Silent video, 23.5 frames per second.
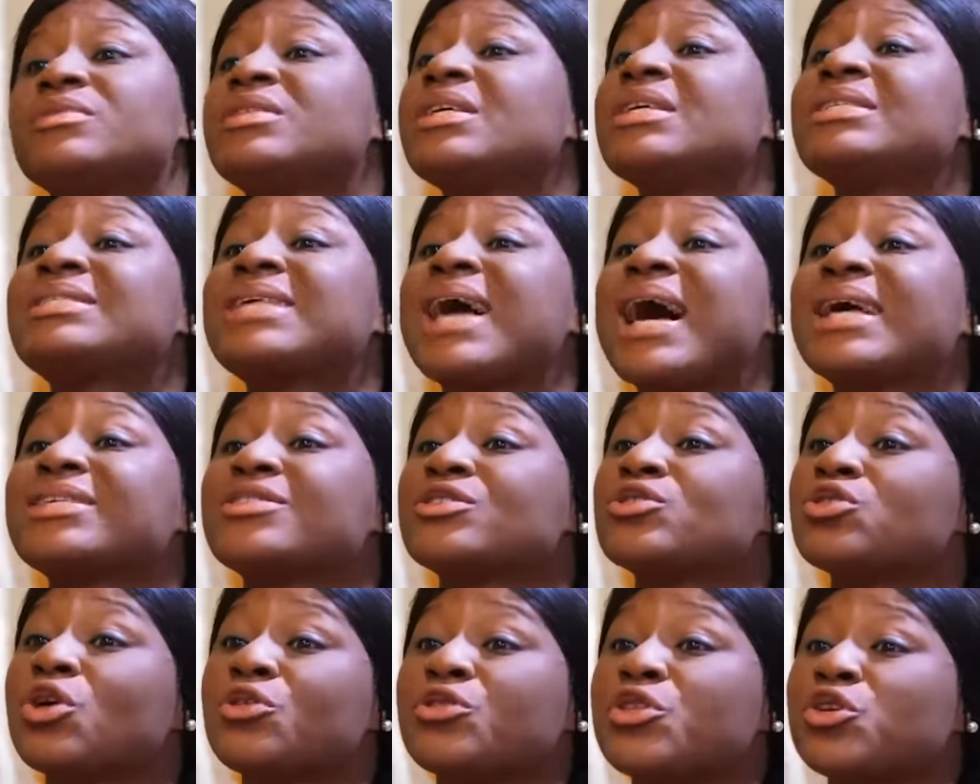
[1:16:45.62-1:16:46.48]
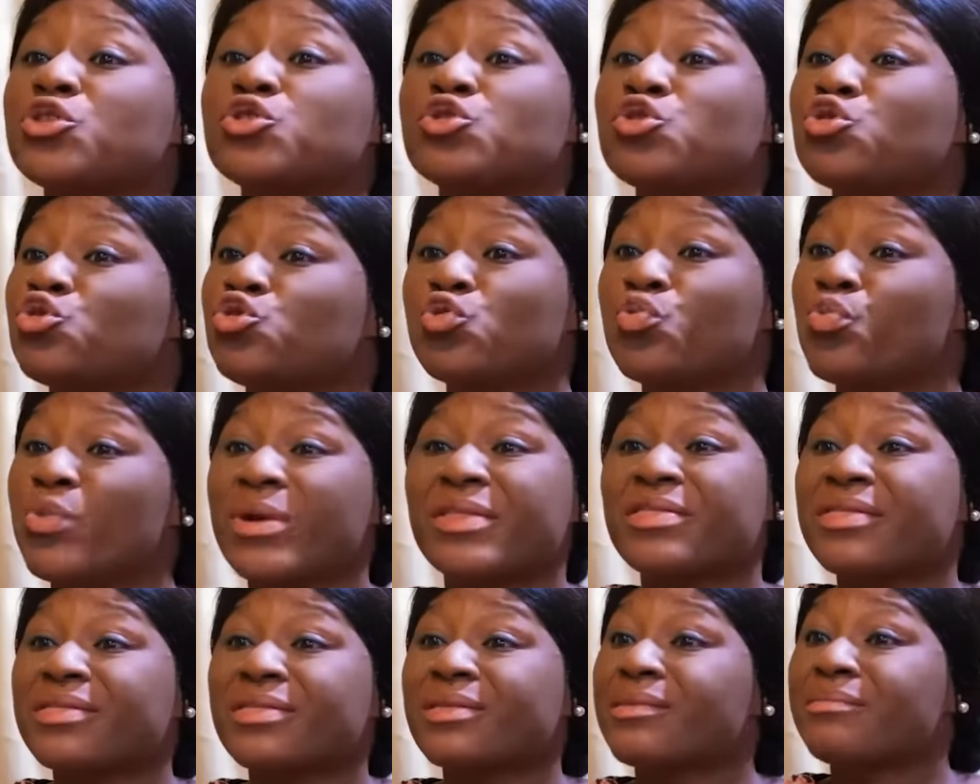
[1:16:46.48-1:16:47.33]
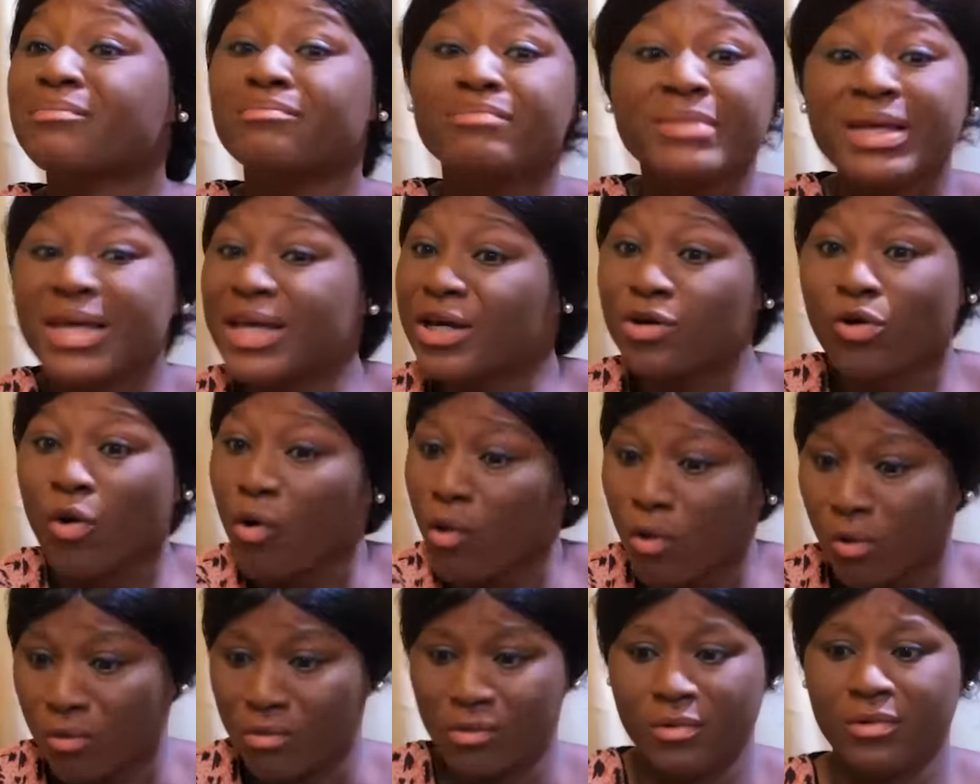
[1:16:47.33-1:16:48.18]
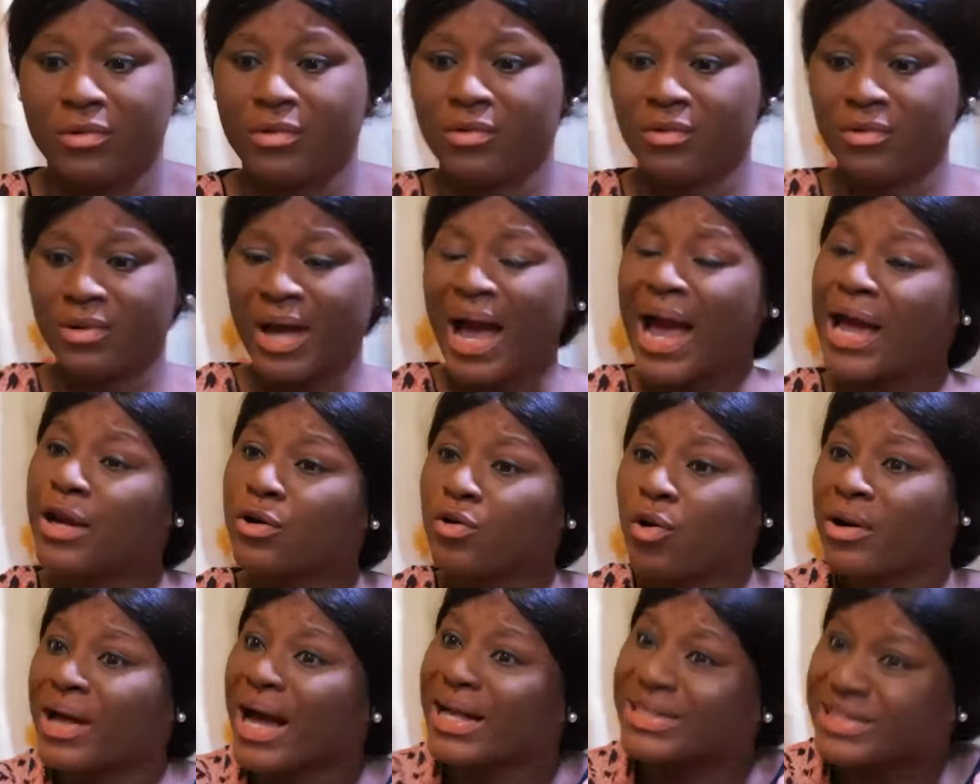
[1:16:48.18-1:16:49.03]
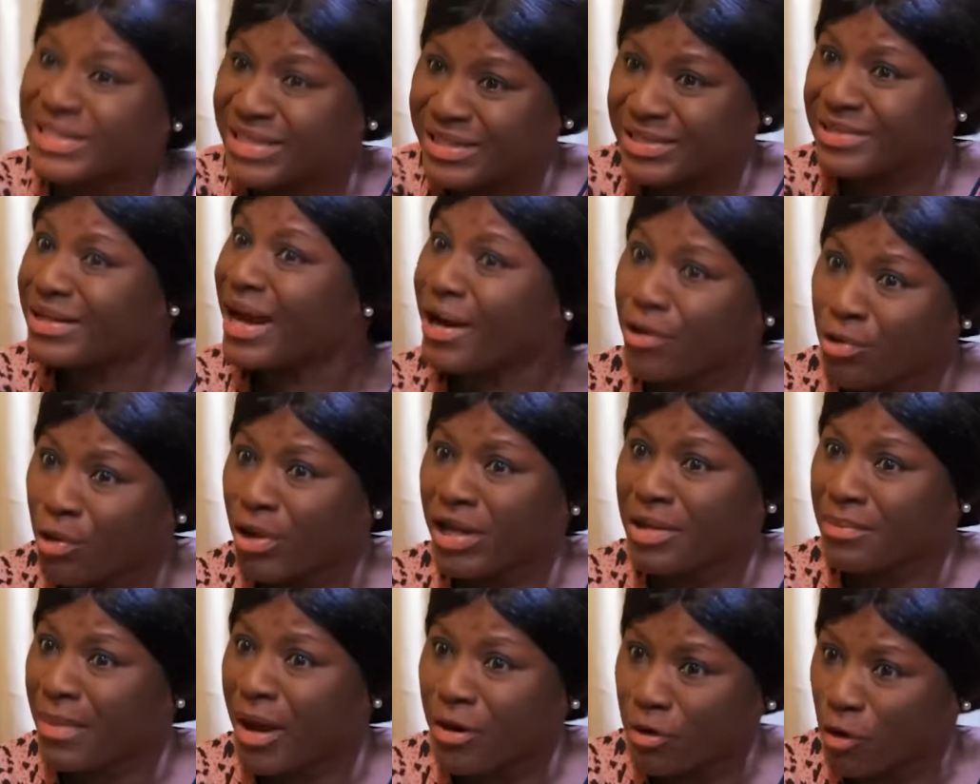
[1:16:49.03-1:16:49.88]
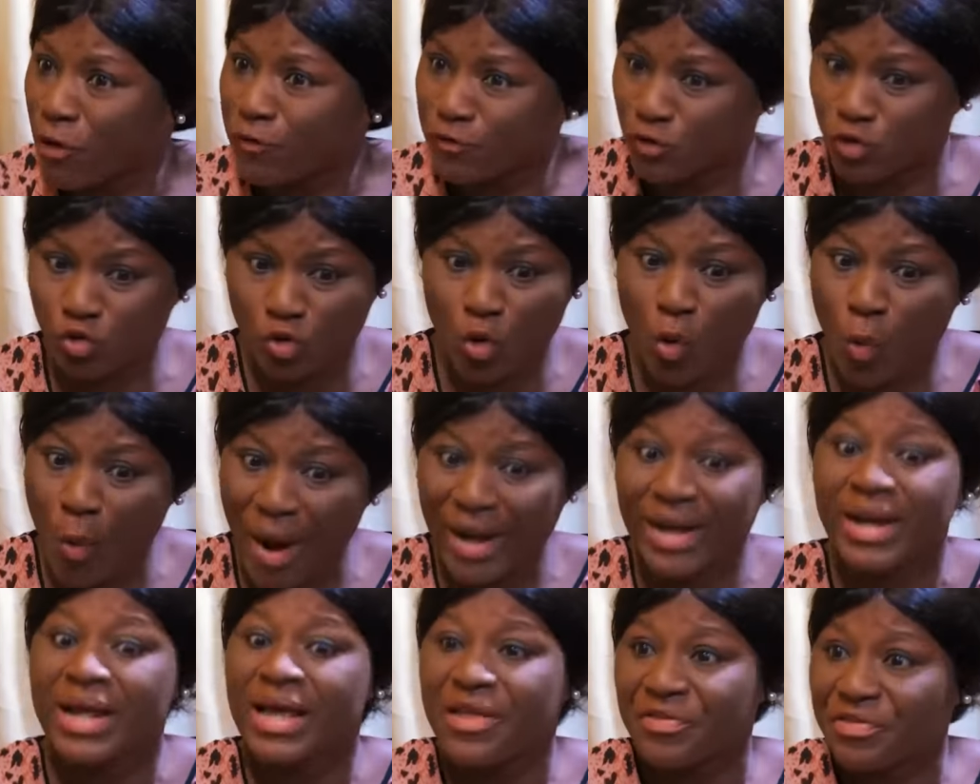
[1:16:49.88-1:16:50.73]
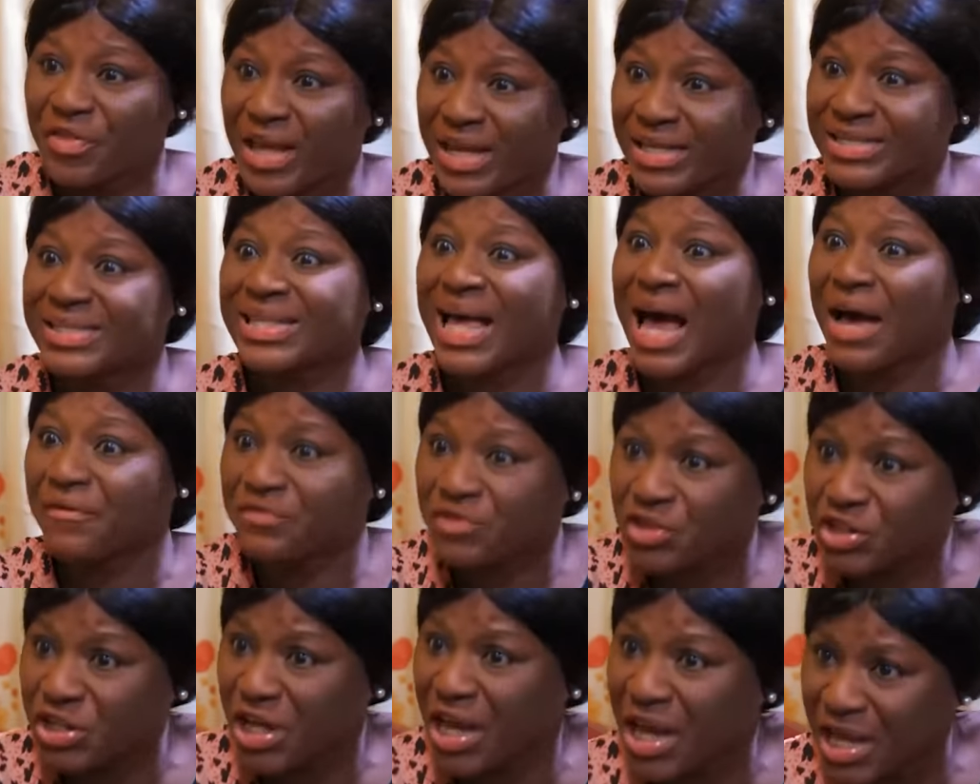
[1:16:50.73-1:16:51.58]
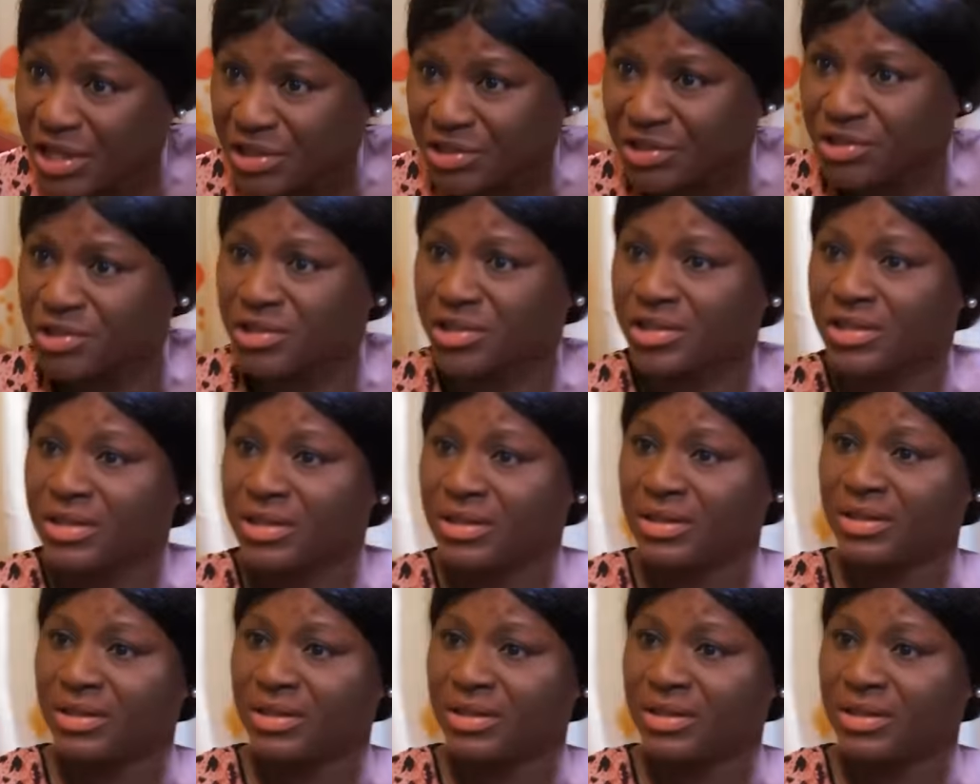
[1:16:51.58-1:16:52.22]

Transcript: This has nothing to do with ego. I know Kachi. I know him enough to know when things have changed.